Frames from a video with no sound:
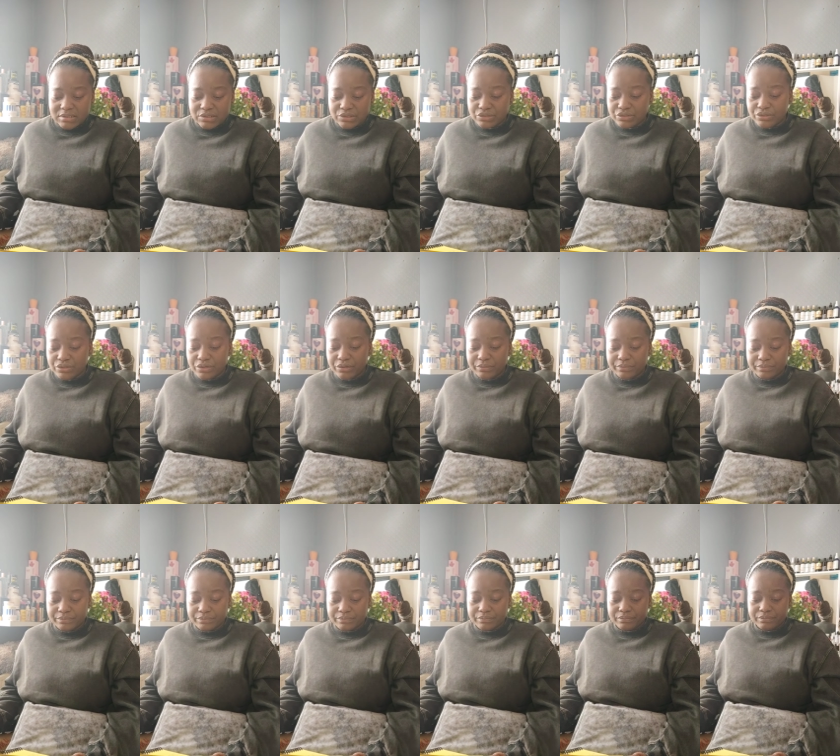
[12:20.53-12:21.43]
you know
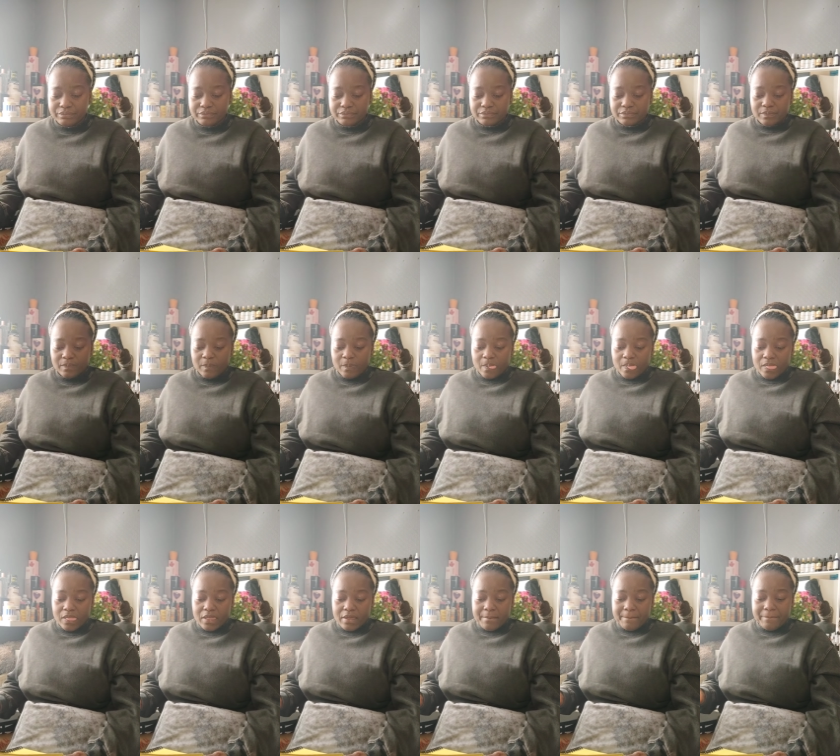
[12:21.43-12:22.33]

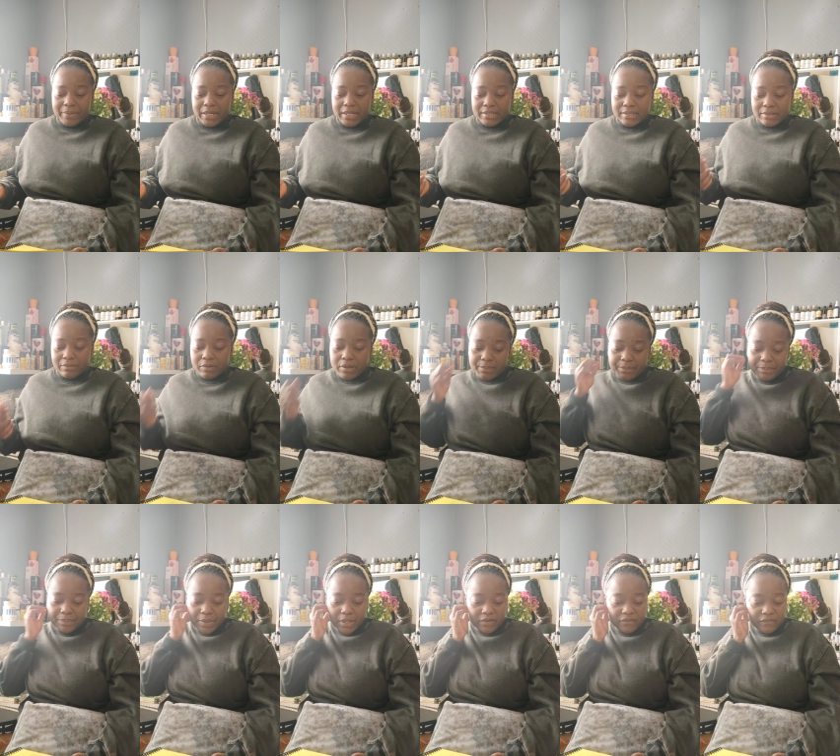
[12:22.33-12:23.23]
but they were
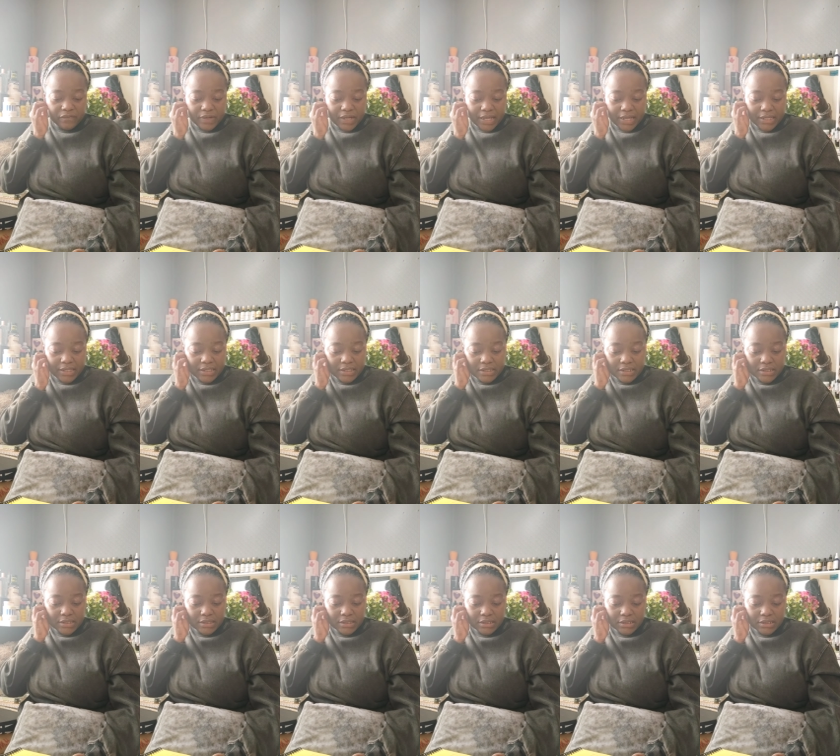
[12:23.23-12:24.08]
both like